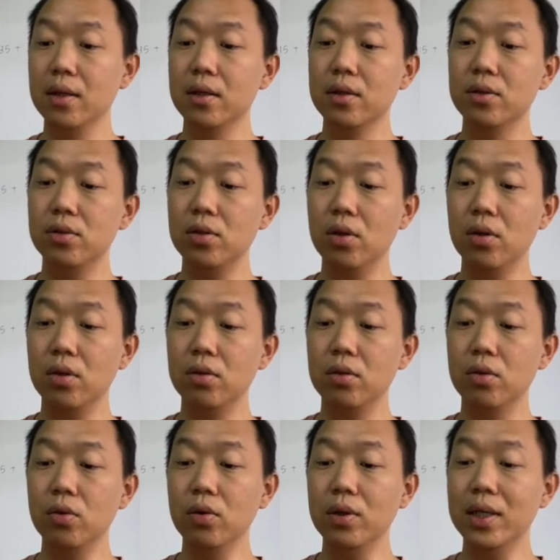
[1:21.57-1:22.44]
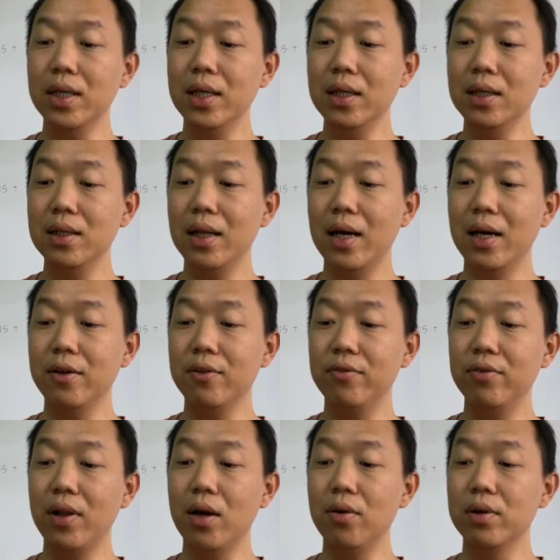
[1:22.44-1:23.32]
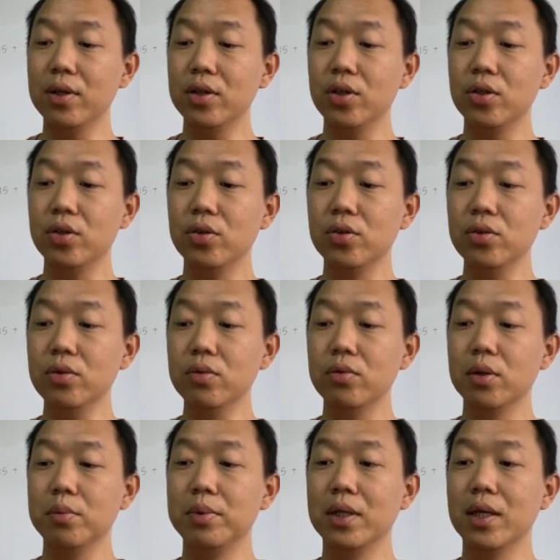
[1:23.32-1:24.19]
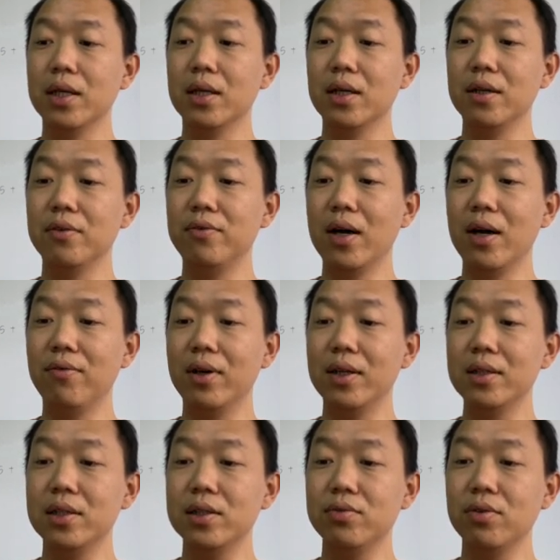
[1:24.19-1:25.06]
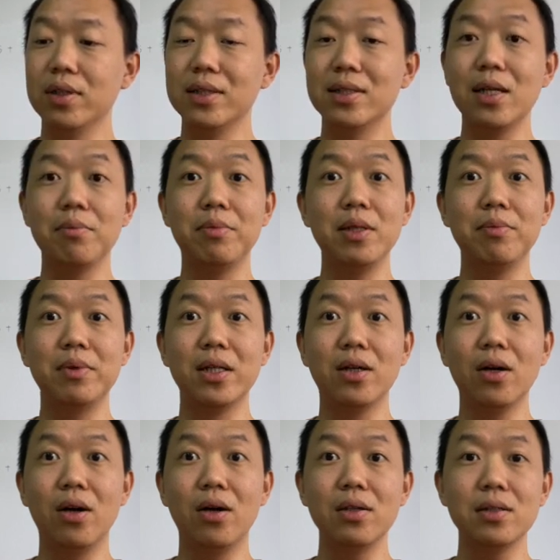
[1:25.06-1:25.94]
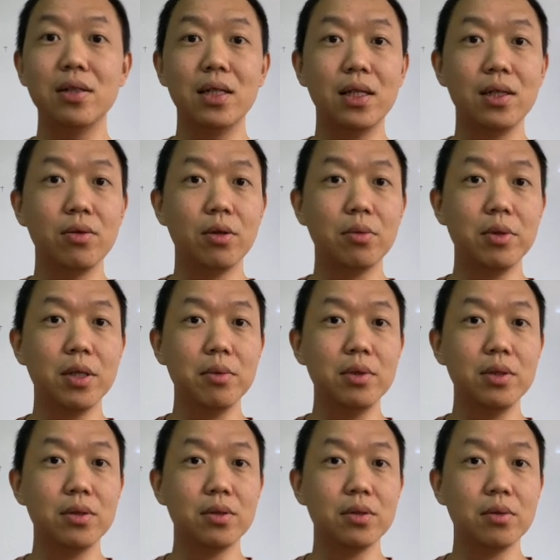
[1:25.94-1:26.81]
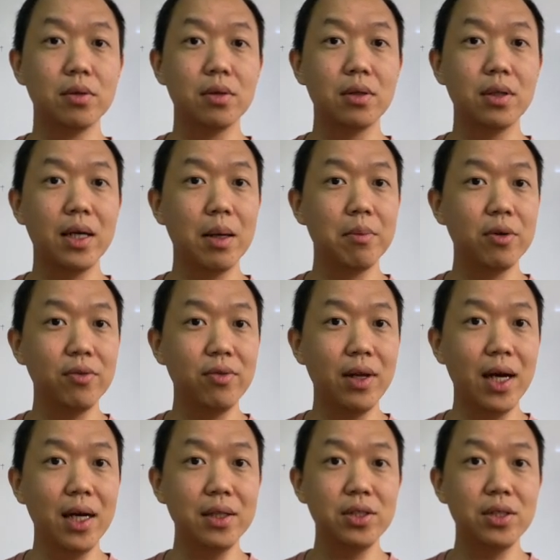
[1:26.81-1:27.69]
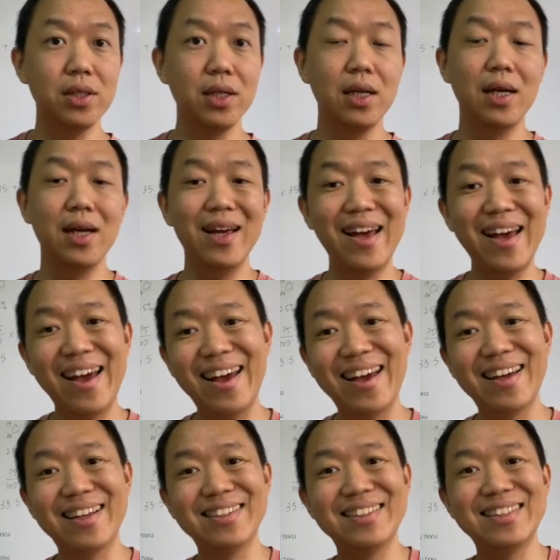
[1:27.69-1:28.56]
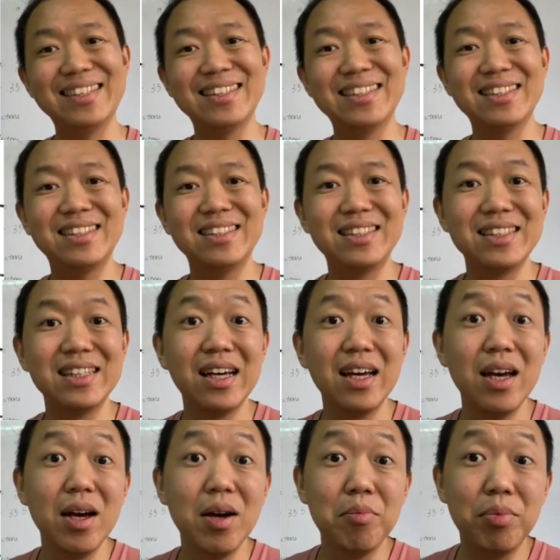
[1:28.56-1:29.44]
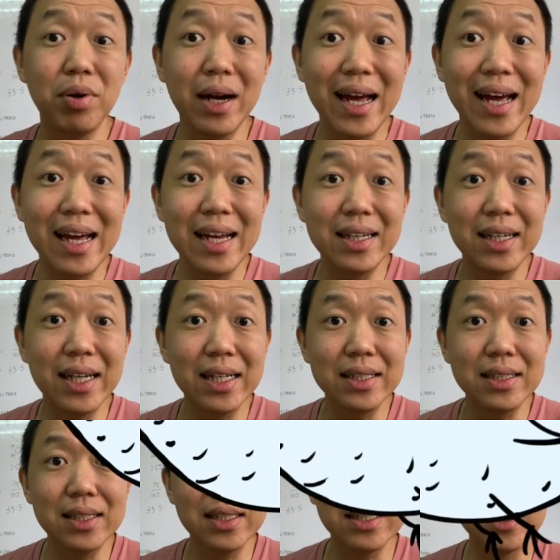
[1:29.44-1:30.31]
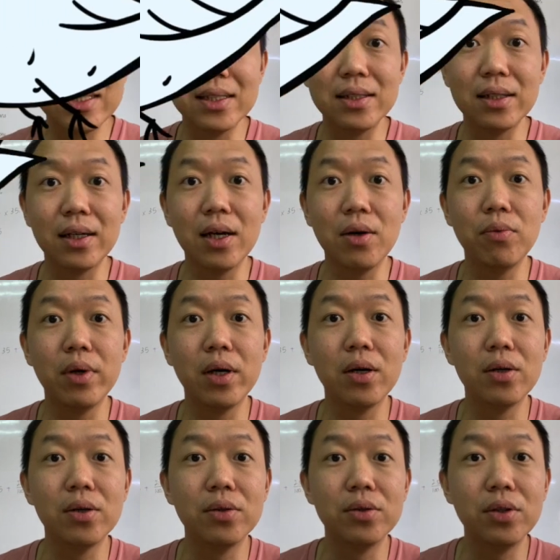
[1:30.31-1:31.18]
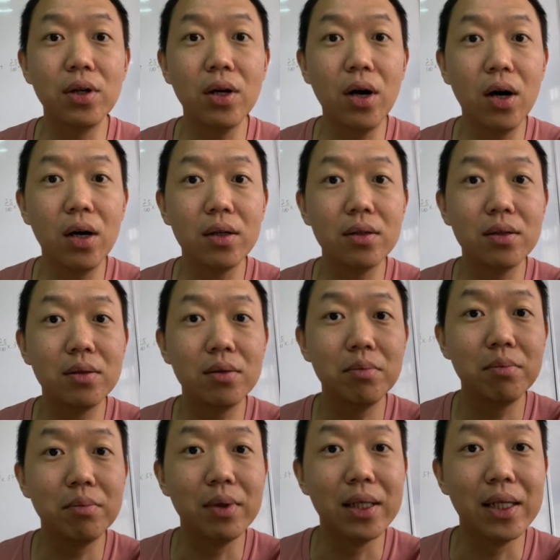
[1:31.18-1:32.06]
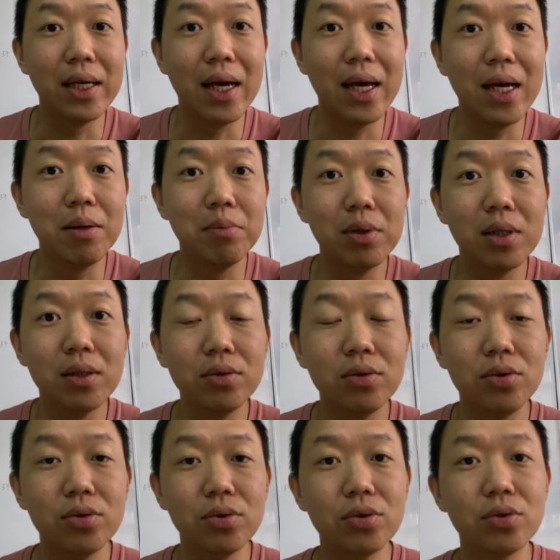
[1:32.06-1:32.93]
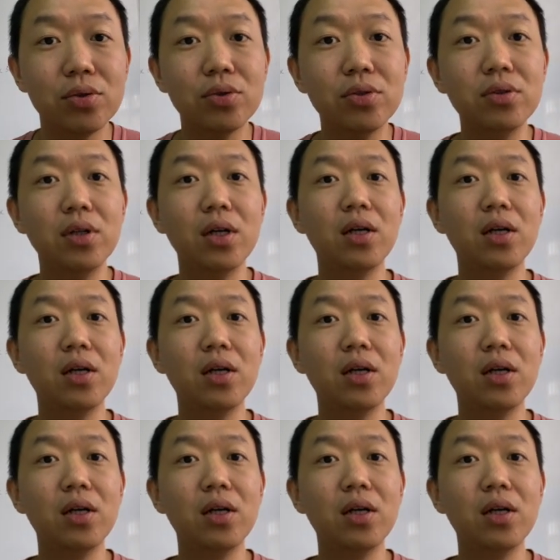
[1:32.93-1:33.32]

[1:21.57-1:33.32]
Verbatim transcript: so looking like flower Q will be an advantage for insect because he will be able to camouflage and his predators okay, will not be able to